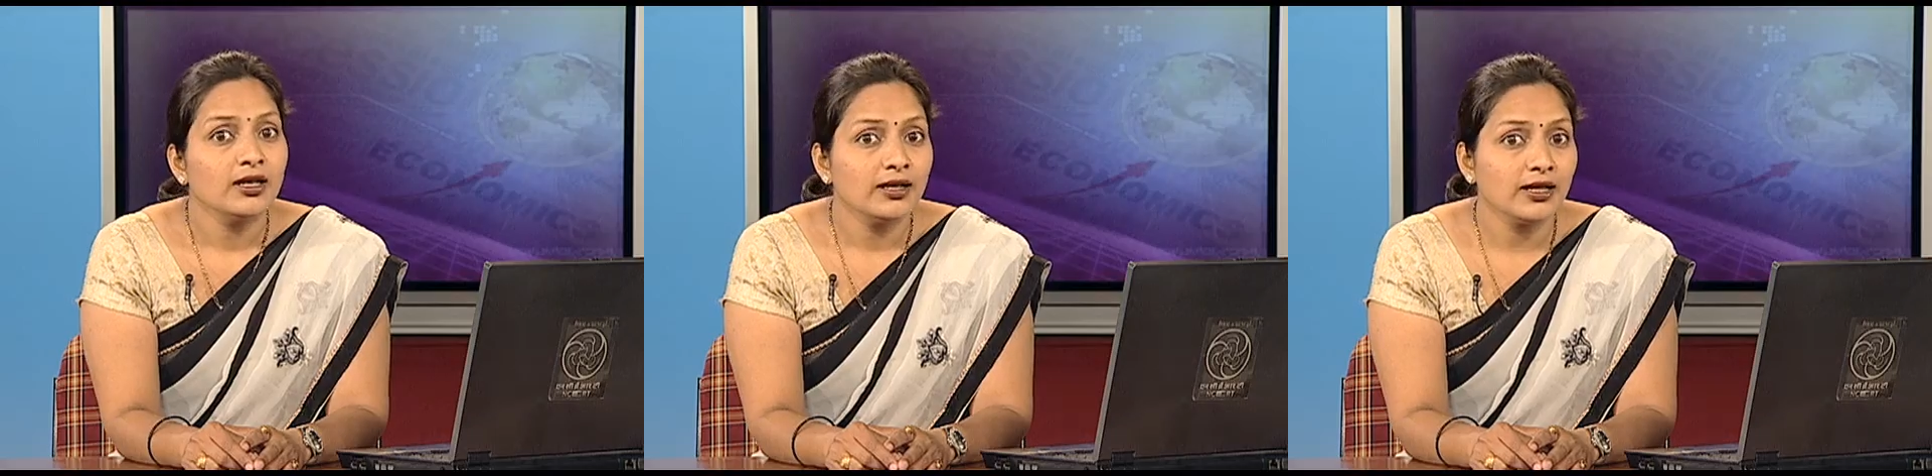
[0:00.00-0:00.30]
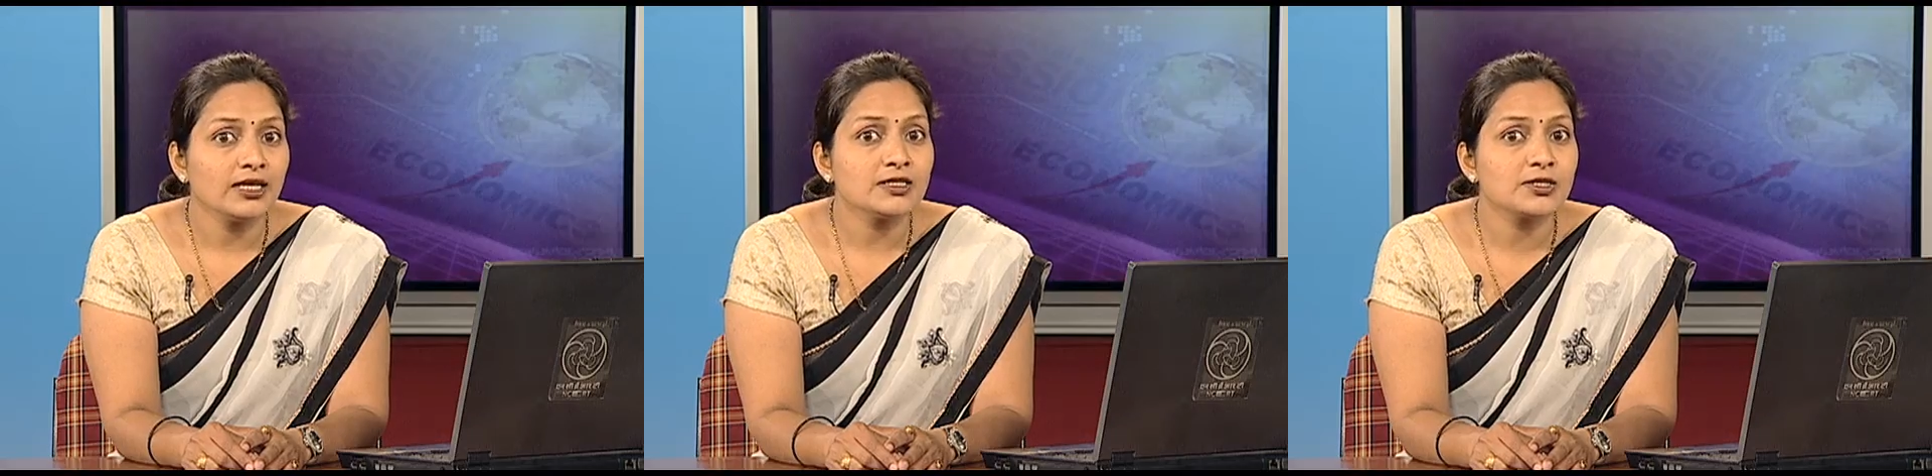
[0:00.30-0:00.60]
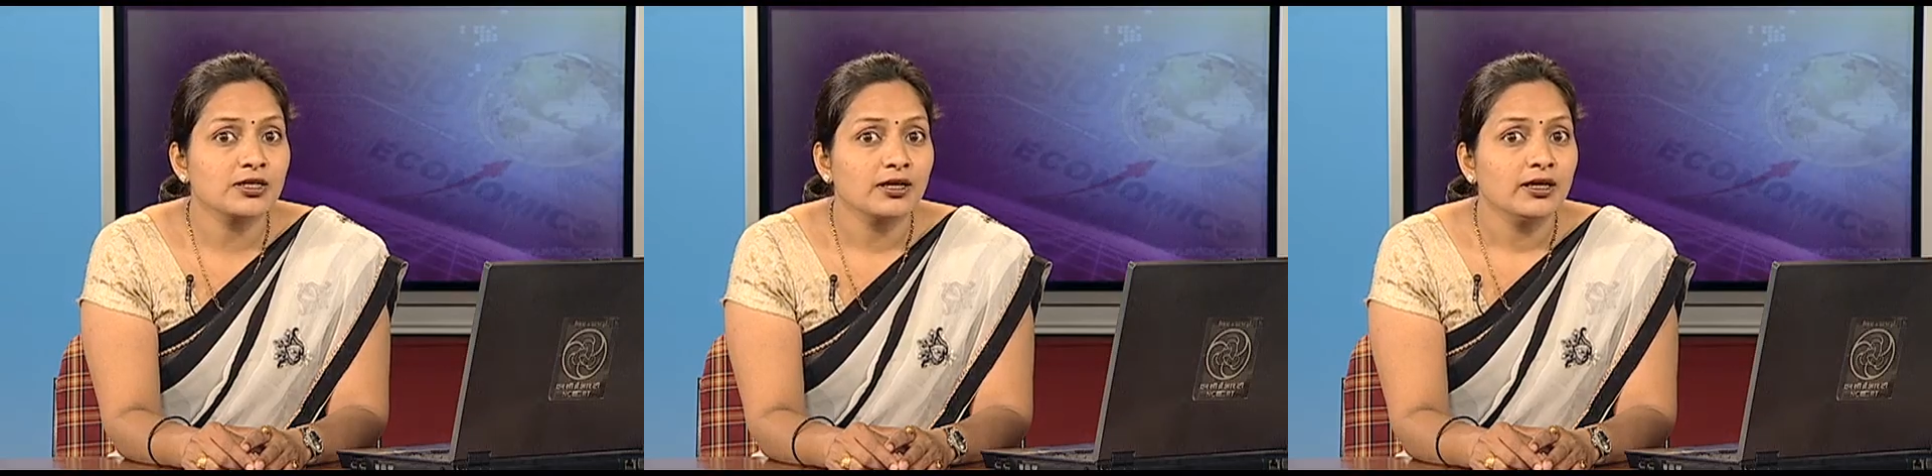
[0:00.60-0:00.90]

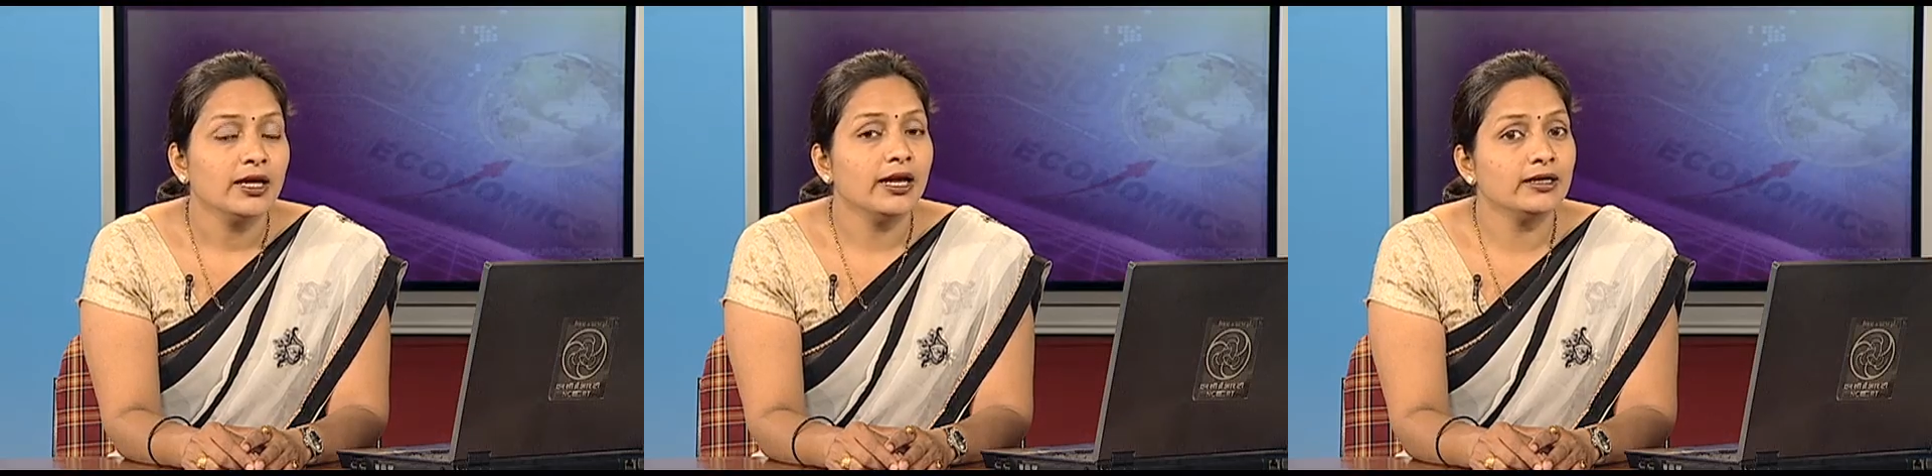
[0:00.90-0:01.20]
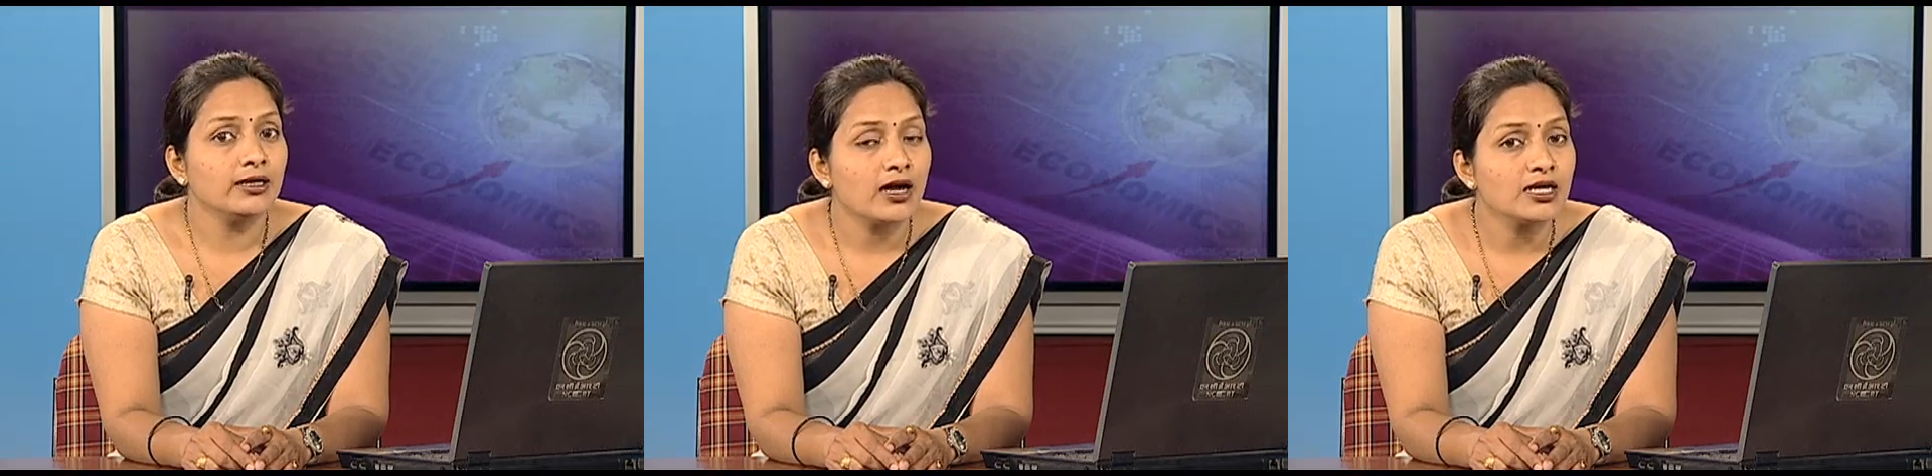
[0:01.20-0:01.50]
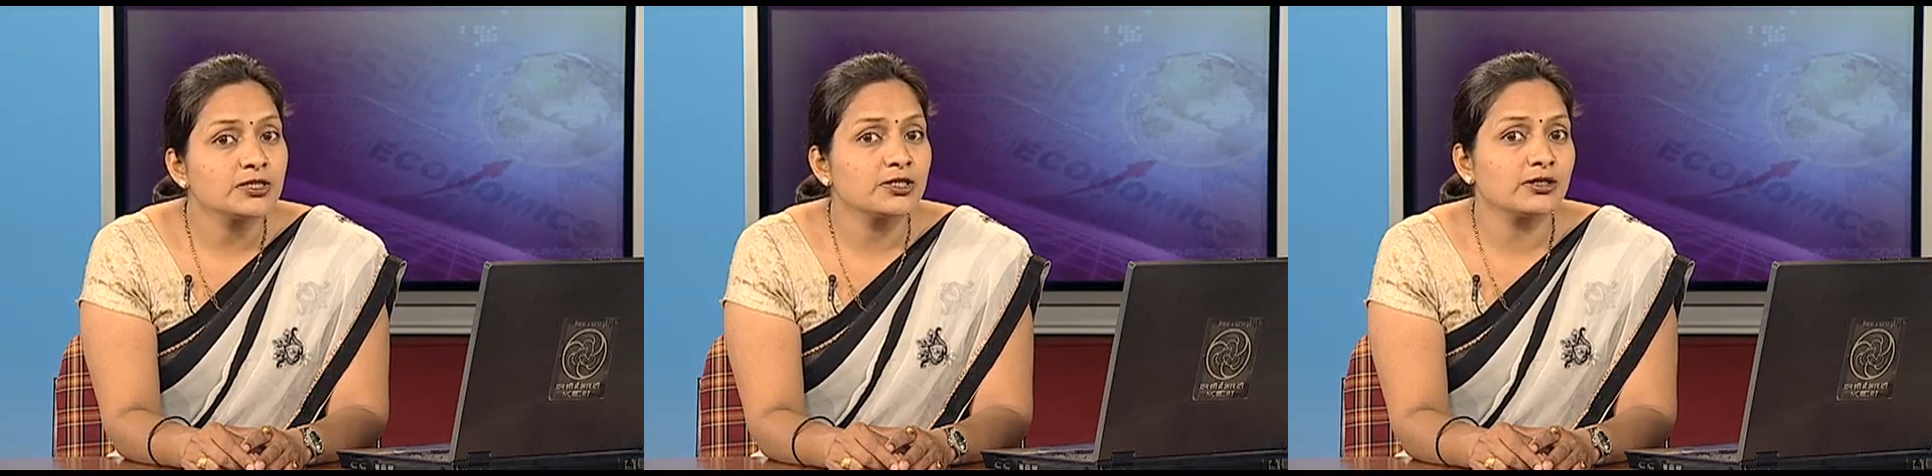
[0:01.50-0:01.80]
Next and
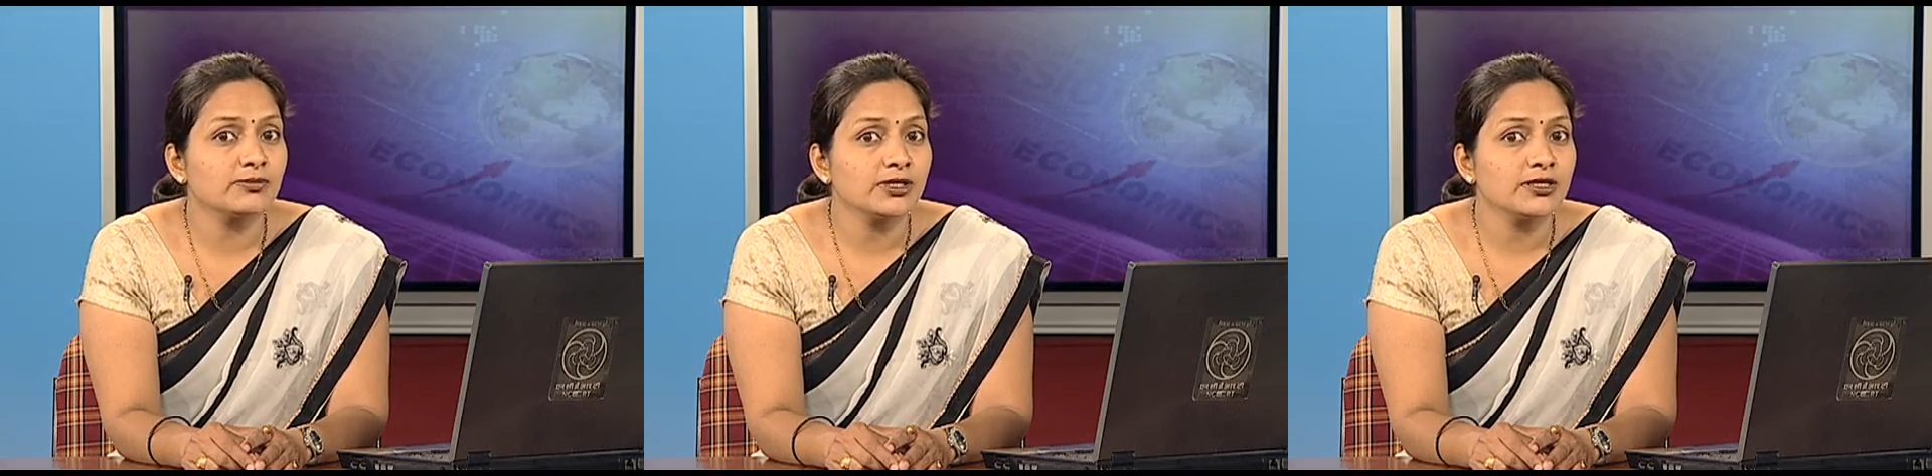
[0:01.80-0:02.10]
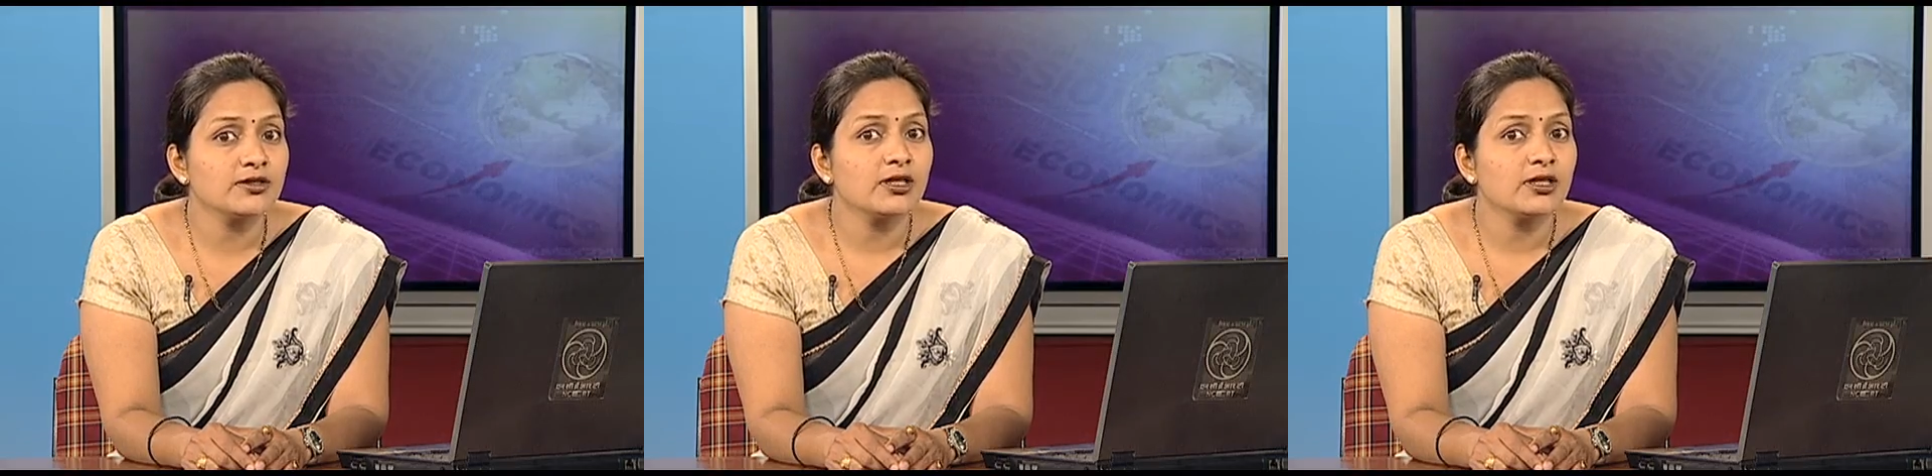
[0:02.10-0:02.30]
last term is